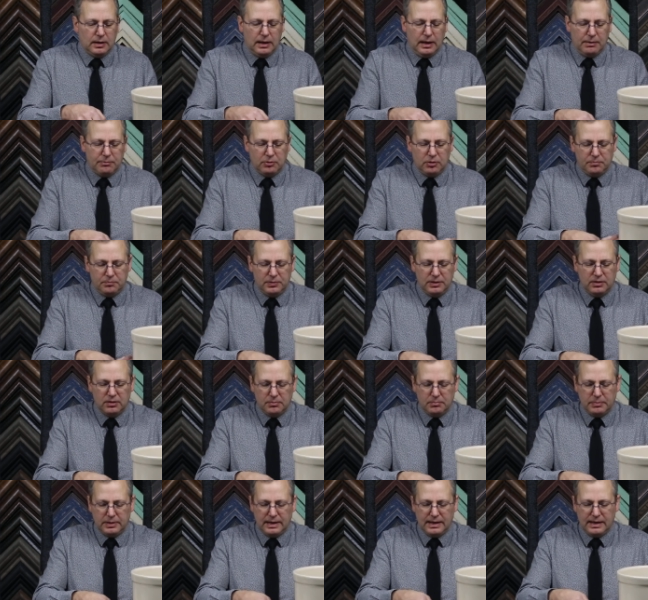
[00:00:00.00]
I'm going to peel
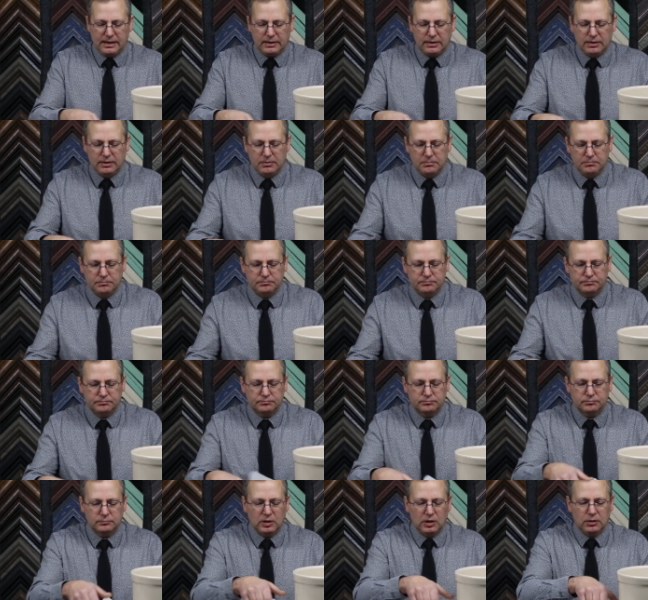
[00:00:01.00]
it back
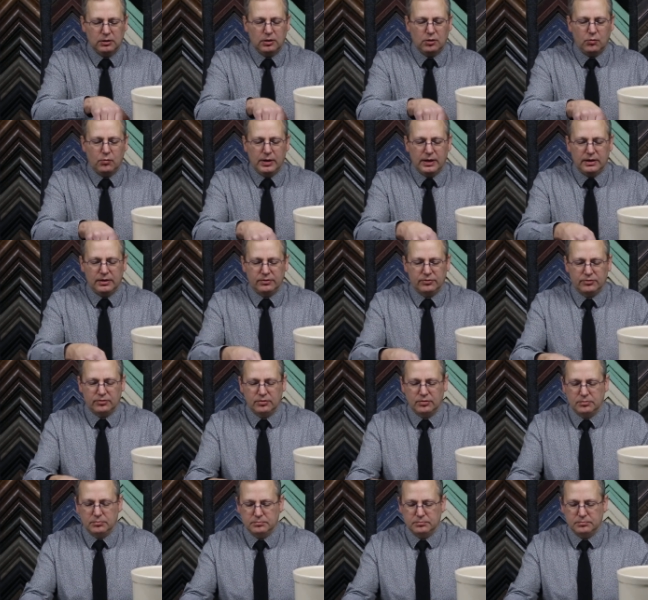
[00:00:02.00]
a little ways.